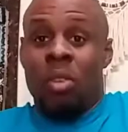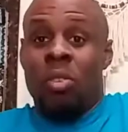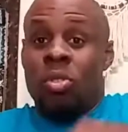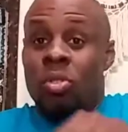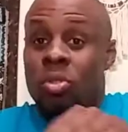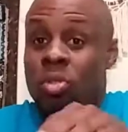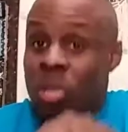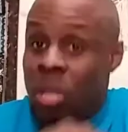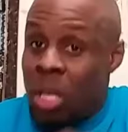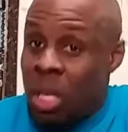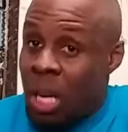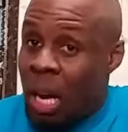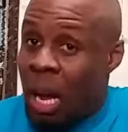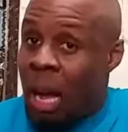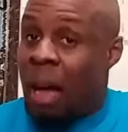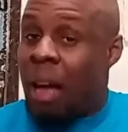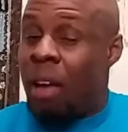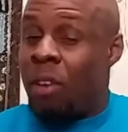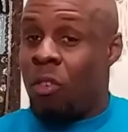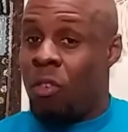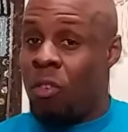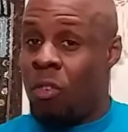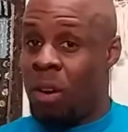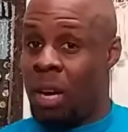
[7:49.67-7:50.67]
3
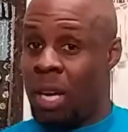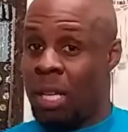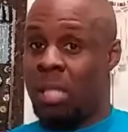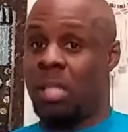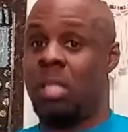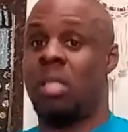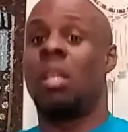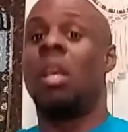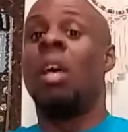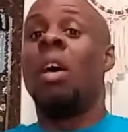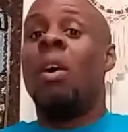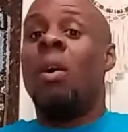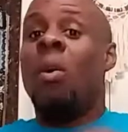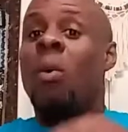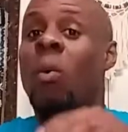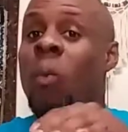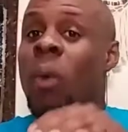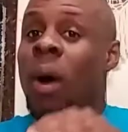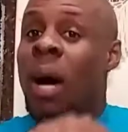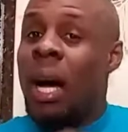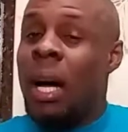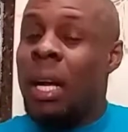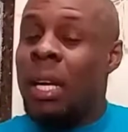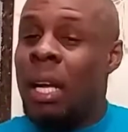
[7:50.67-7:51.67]
and rest,
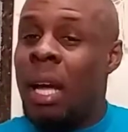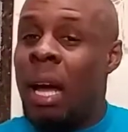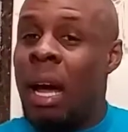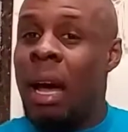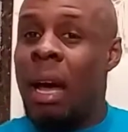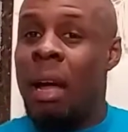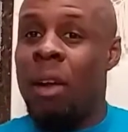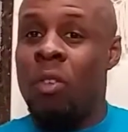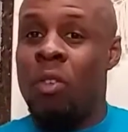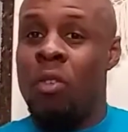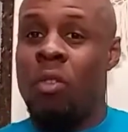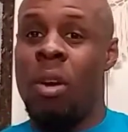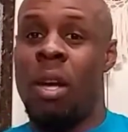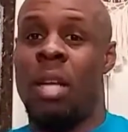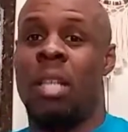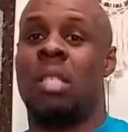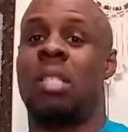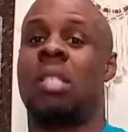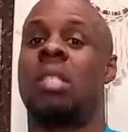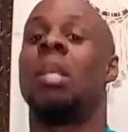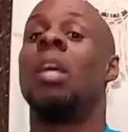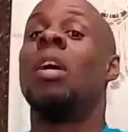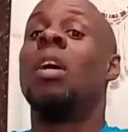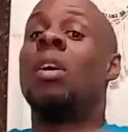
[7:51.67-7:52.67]
1 and
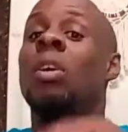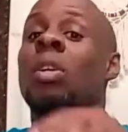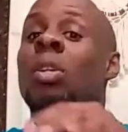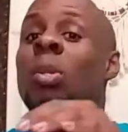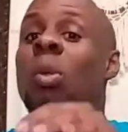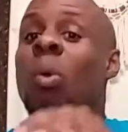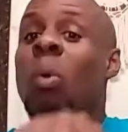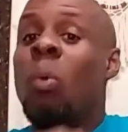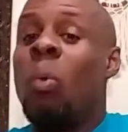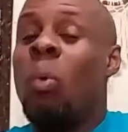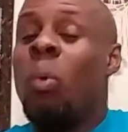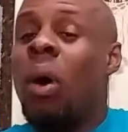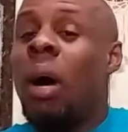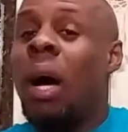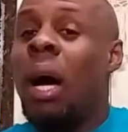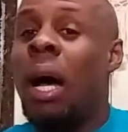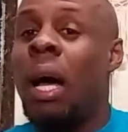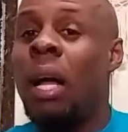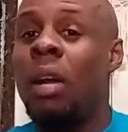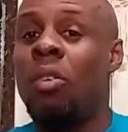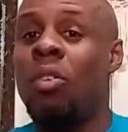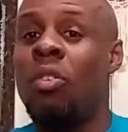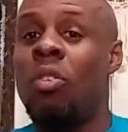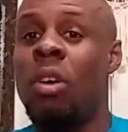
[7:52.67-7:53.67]
rest, 2
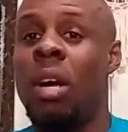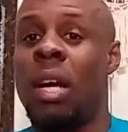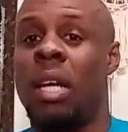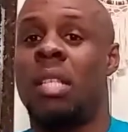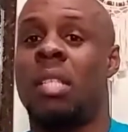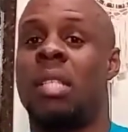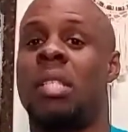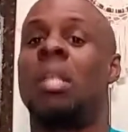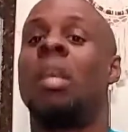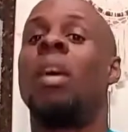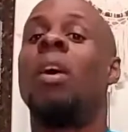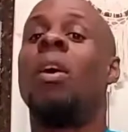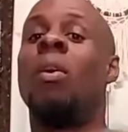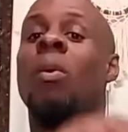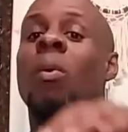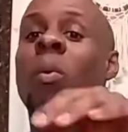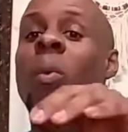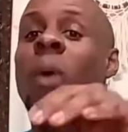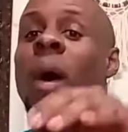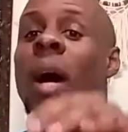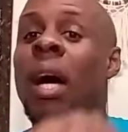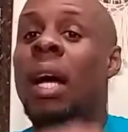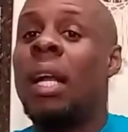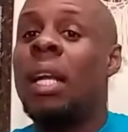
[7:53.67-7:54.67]
and rest,
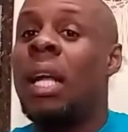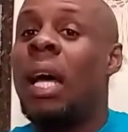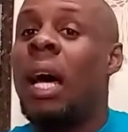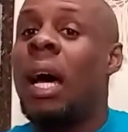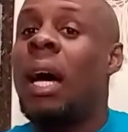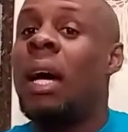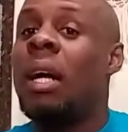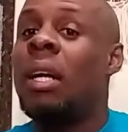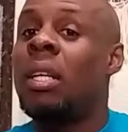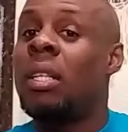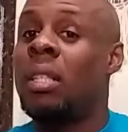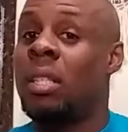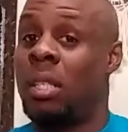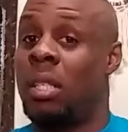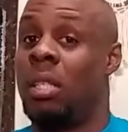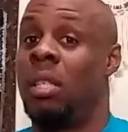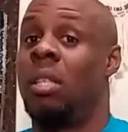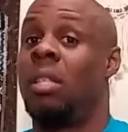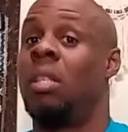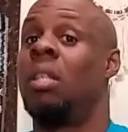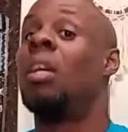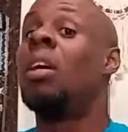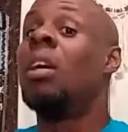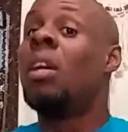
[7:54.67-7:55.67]
1 and
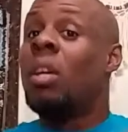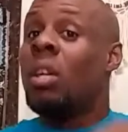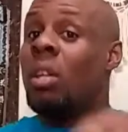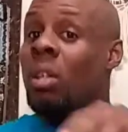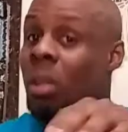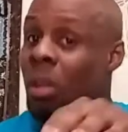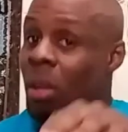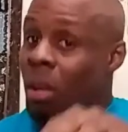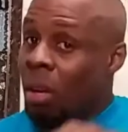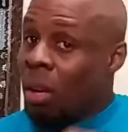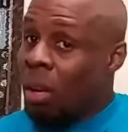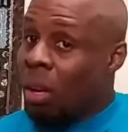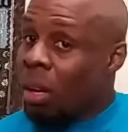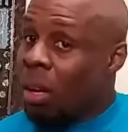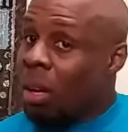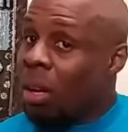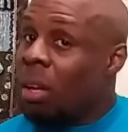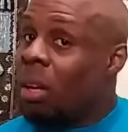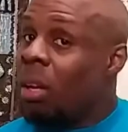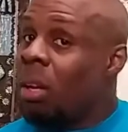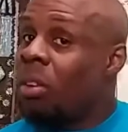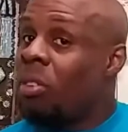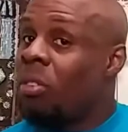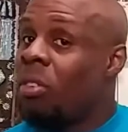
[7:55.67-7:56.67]

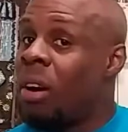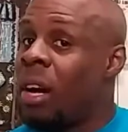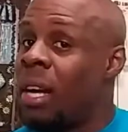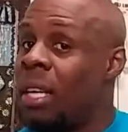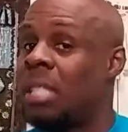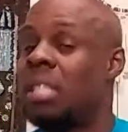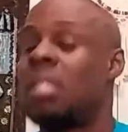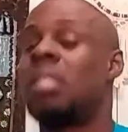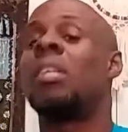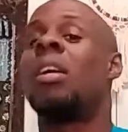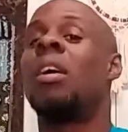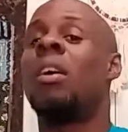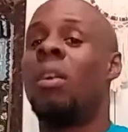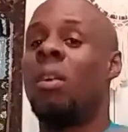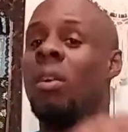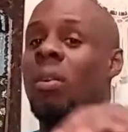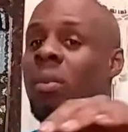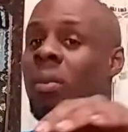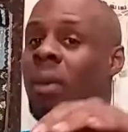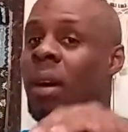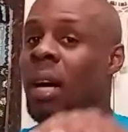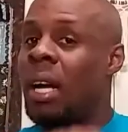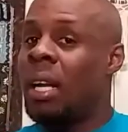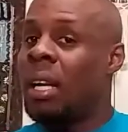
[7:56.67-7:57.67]
rest,
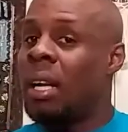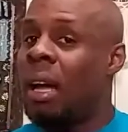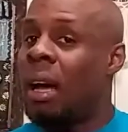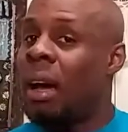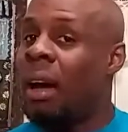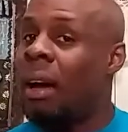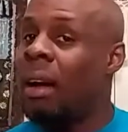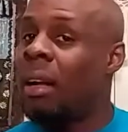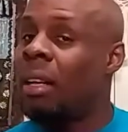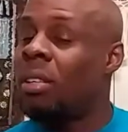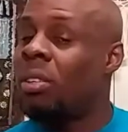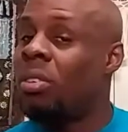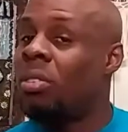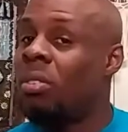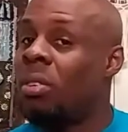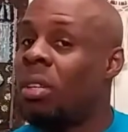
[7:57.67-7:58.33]
1 and